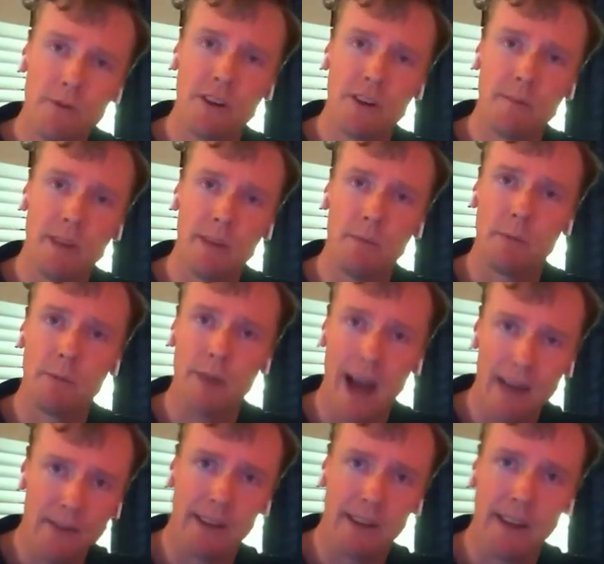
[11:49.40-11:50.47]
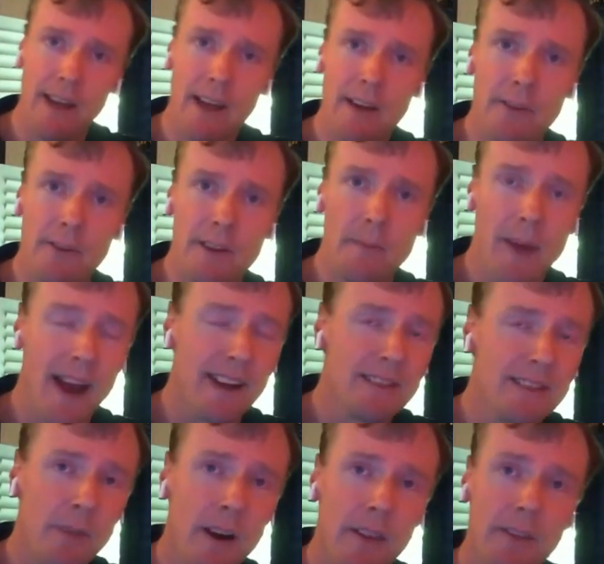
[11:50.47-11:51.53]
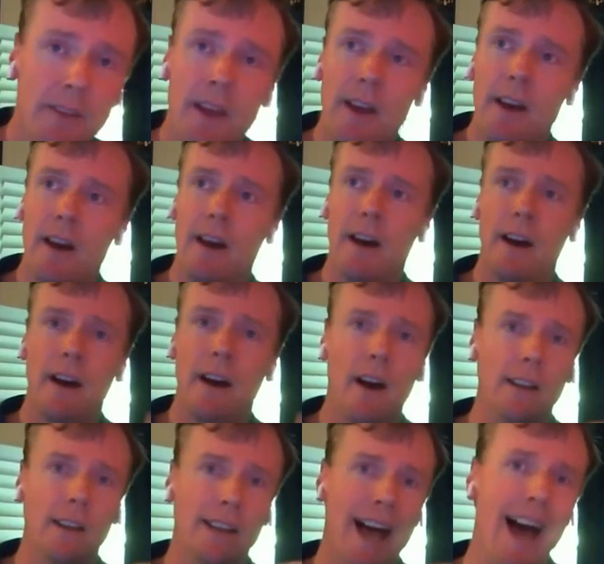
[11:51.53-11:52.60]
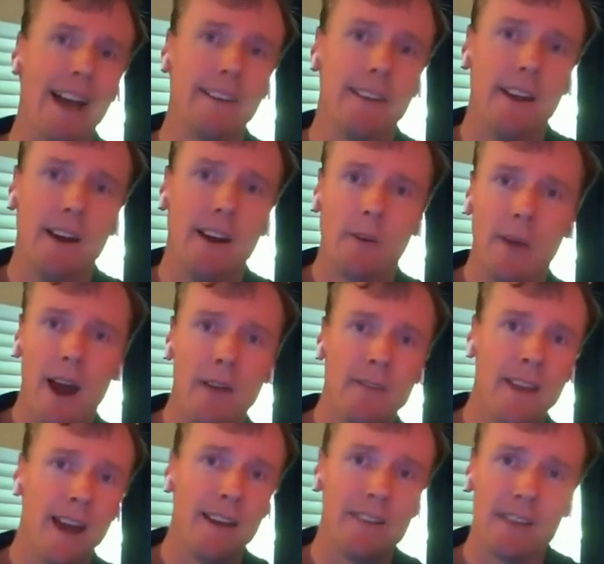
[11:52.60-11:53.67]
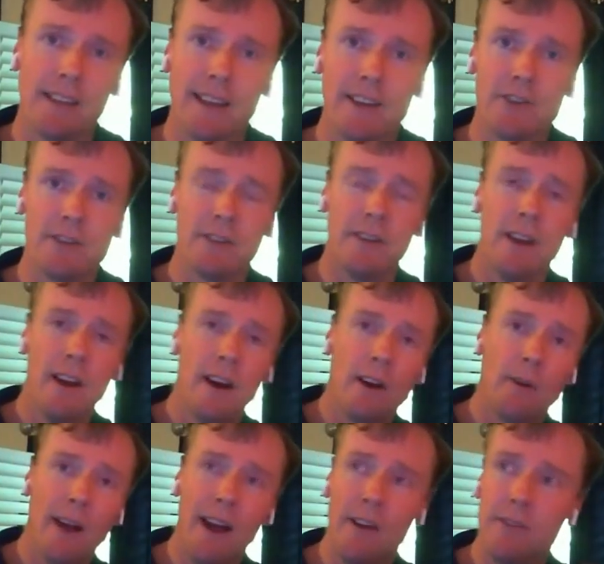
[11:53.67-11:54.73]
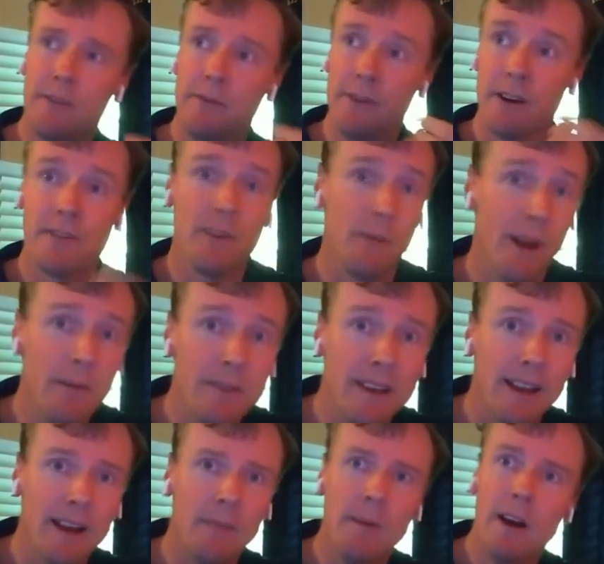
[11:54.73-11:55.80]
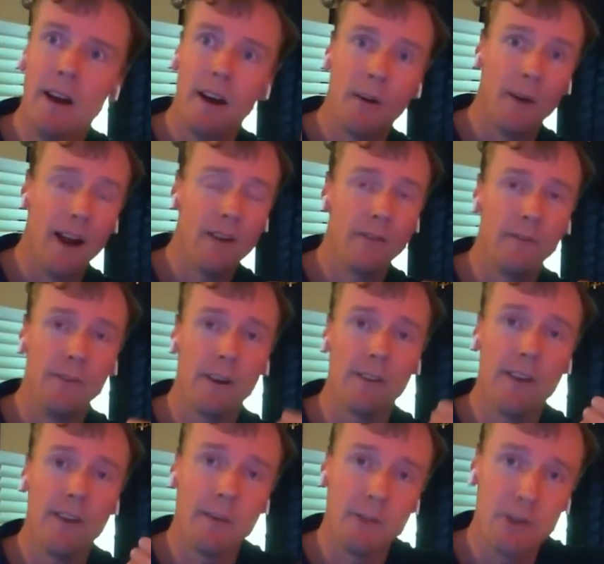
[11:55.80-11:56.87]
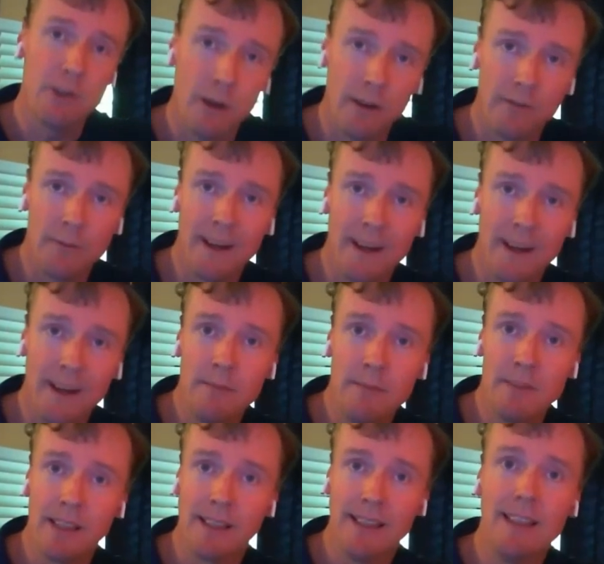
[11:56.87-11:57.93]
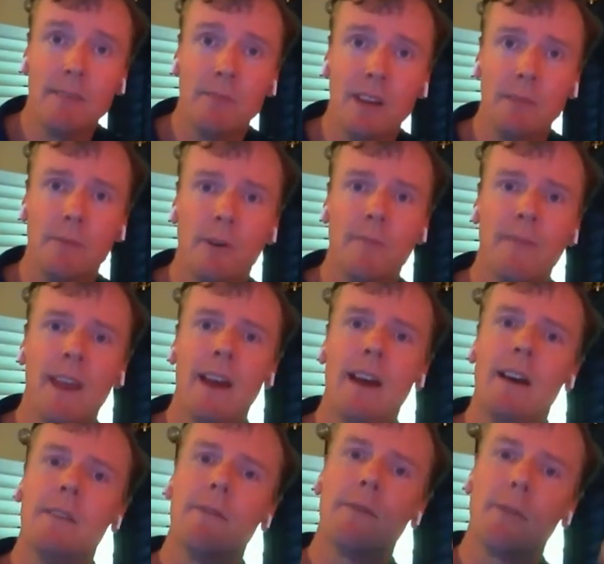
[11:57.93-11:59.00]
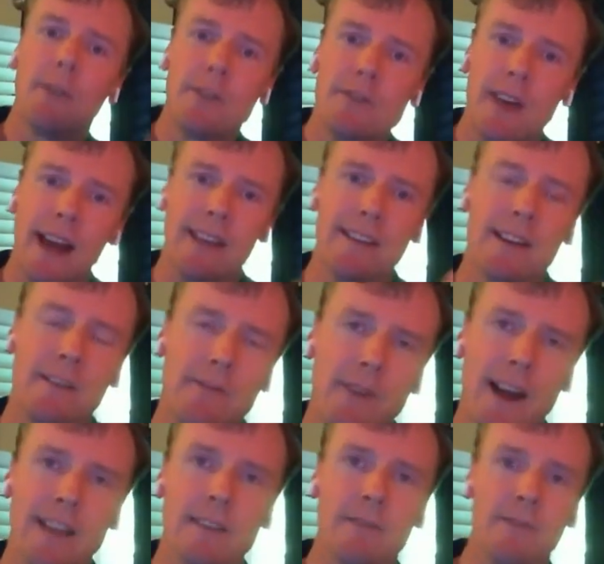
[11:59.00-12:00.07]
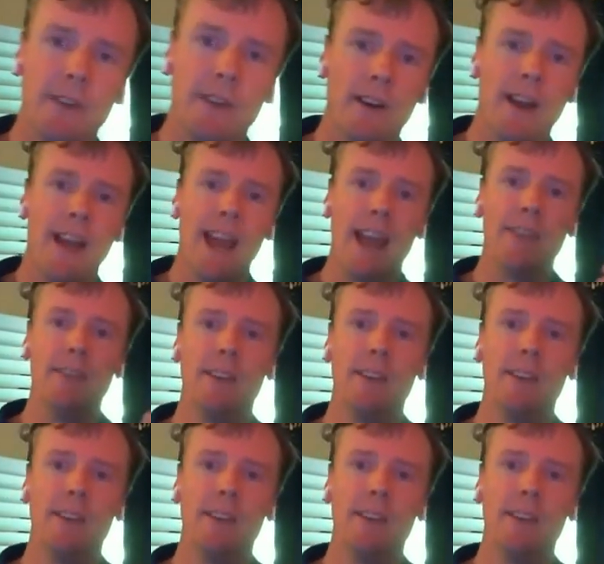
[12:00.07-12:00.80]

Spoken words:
through coaching people privately for the past month, a lot around the isolation, around the fear of the webcam, around the fear of how I'm showing up for my teams and leading people. First, identifying the fear